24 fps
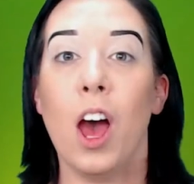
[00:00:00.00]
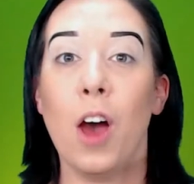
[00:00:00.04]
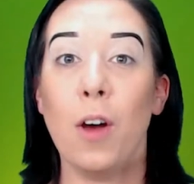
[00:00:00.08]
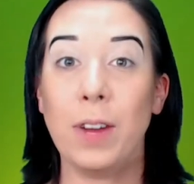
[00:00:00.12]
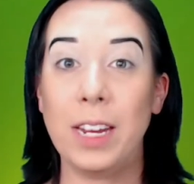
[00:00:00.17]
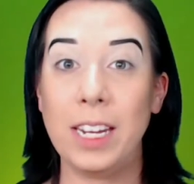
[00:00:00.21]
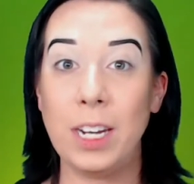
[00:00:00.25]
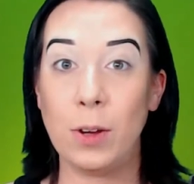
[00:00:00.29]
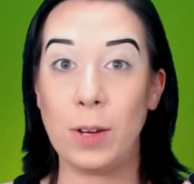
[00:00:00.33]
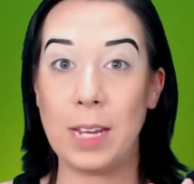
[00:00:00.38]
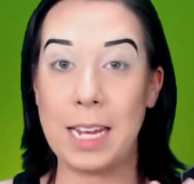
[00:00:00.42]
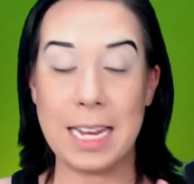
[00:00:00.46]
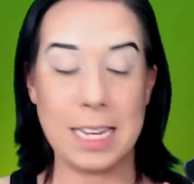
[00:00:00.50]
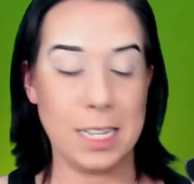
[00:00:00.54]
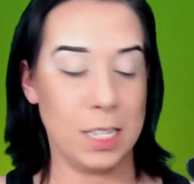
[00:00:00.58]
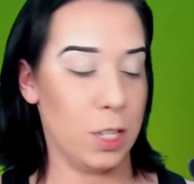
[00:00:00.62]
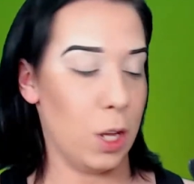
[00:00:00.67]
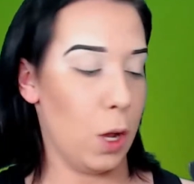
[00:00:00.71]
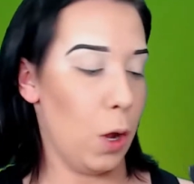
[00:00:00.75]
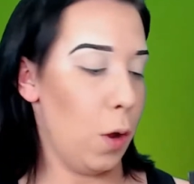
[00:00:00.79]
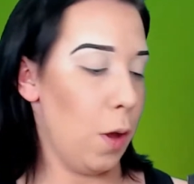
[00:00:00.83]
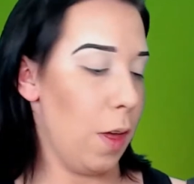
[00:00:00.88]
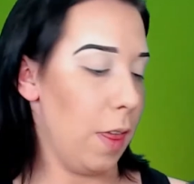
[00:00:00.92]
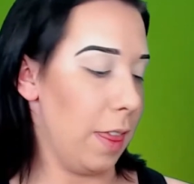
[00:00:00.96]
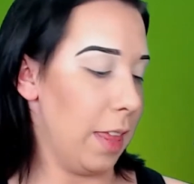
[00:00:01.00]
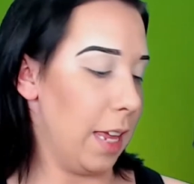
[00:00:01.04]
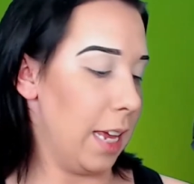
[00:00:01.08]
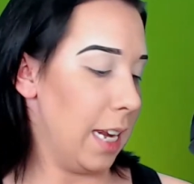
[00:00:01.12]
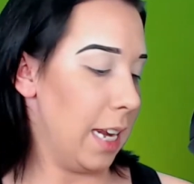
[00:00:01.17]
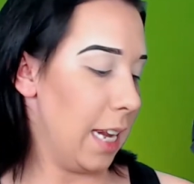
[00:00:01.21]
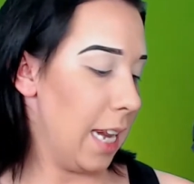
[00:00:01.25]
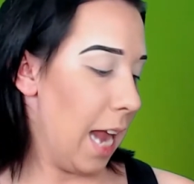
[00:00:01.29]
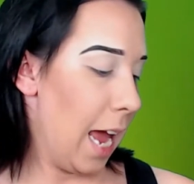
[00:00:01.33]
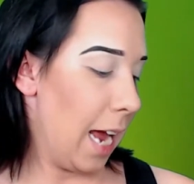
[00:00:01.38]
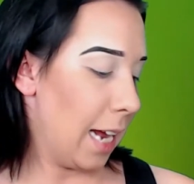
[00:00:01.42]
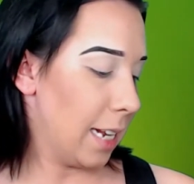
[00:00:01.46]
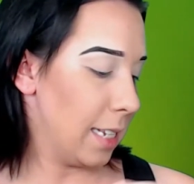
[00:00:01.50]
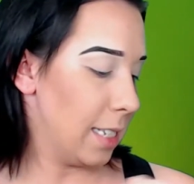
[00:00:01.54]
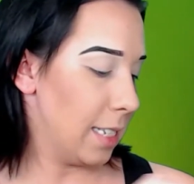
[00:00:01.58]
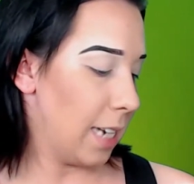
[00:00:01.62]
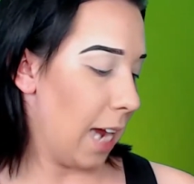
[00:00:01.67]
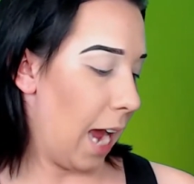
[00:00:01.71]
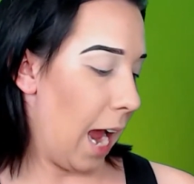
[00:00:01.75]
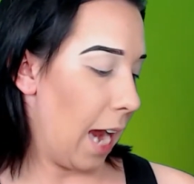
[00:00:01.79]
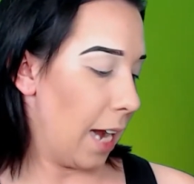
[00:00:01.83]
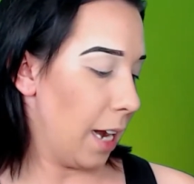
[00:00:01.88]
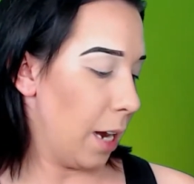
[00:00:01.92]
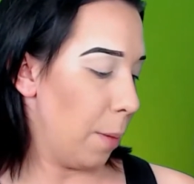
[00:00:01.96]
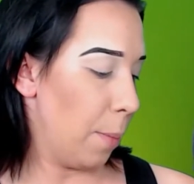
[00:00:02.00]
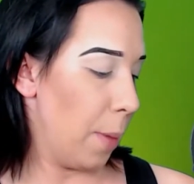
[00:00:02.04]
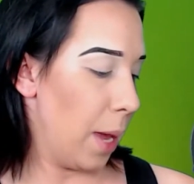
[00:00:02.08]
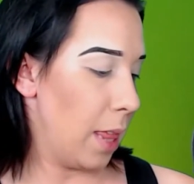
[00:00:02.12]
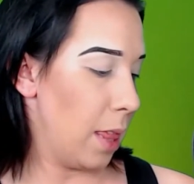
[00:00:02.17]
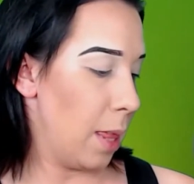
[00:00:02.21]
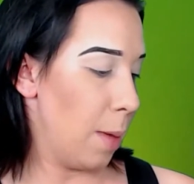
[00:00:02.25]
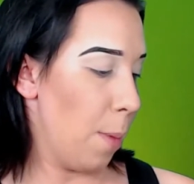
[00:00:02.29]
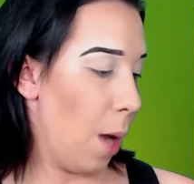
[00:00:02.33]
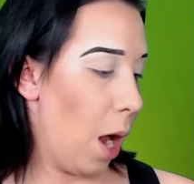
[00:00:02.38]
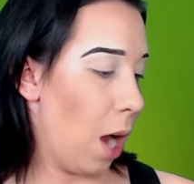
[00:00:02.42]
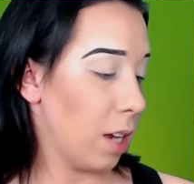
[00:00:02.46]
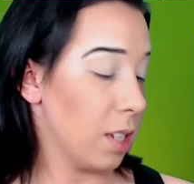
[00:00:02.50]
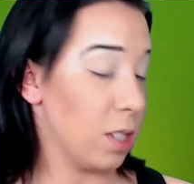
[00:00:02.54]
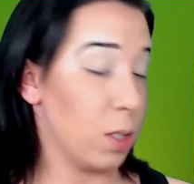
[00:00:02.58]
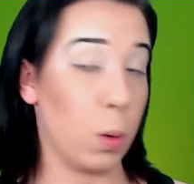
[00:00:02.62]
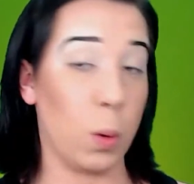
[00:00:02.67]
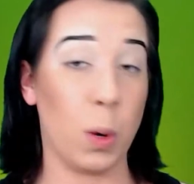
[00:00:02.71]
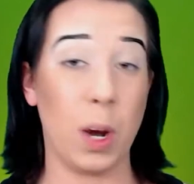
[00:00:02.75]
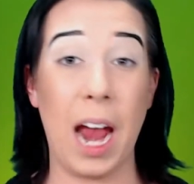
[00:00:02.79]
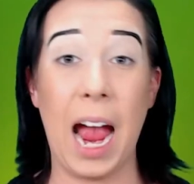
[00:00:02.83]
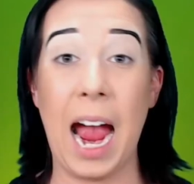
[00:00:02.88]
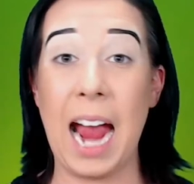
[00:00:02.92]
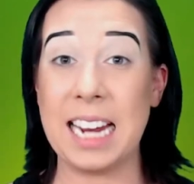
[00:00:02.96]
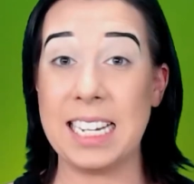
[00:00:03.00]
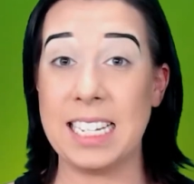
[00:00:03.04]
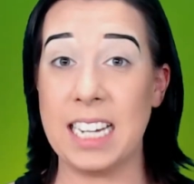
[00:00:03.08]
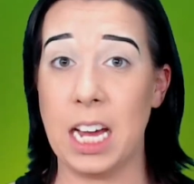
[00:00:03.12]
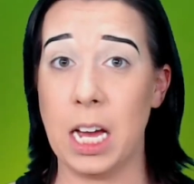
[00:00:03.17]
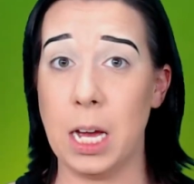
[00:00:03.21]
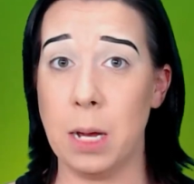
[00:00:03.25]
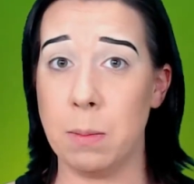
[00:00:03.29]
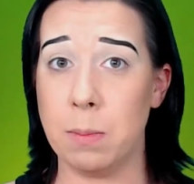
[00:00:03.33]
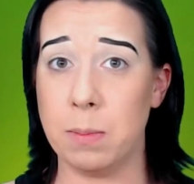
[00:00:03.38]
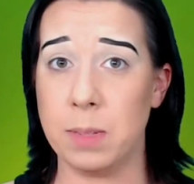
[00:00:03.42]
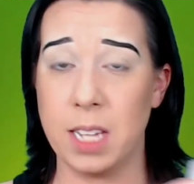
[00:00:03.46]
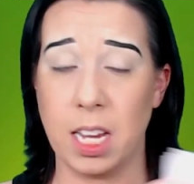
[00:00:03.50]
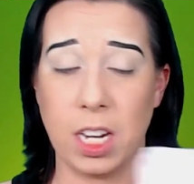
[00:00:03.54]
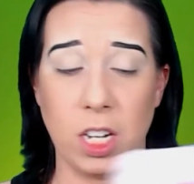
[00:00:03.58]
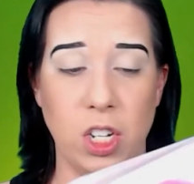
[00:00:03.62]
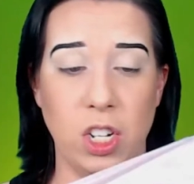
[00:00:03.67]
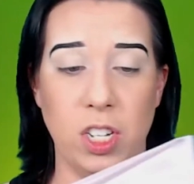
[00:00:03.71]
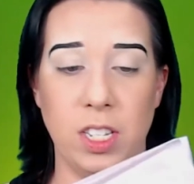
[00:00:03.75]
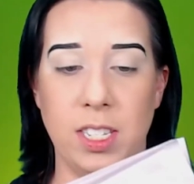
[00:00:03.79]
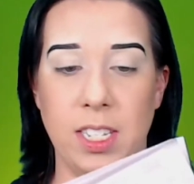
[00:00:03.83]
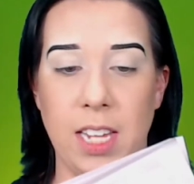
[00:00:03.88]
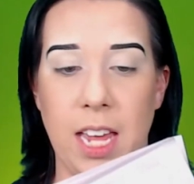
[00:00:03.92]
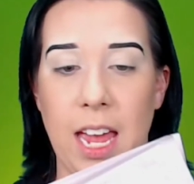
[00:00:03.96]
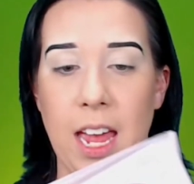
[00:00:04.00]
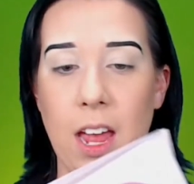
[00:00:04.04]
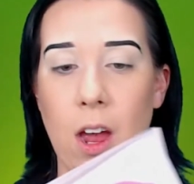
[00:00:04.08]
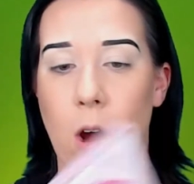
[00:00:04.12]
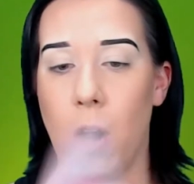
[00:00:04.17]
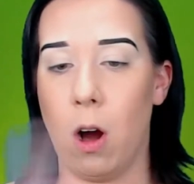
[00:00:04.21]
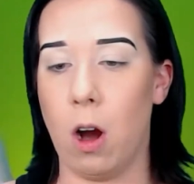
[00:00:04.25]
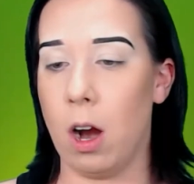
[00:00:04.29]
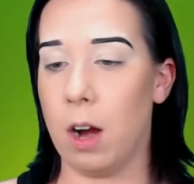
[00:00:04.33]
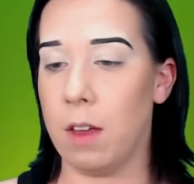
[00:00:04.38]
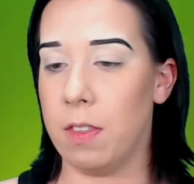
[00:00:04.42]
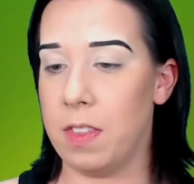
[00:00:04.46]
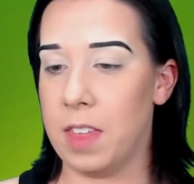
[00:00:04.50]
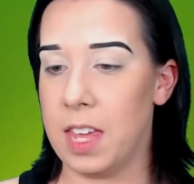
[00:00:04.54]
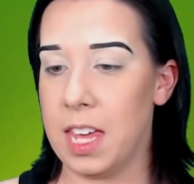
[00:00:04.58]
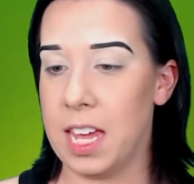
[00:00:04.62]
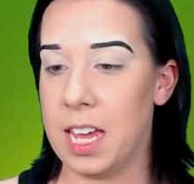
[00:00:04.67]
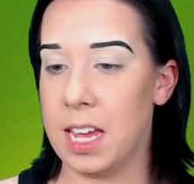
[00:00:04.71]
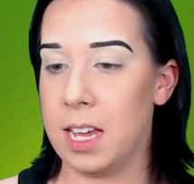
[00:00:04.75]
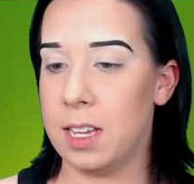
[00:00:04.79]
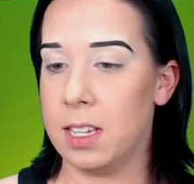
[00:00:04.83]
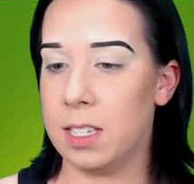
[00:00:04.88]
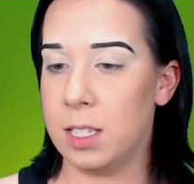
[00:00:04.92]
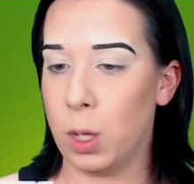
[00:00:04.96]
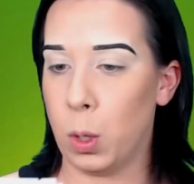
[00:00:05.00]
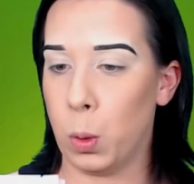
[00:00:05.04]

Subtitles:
Okie dokie, so the next item in the box, or items I should say, are these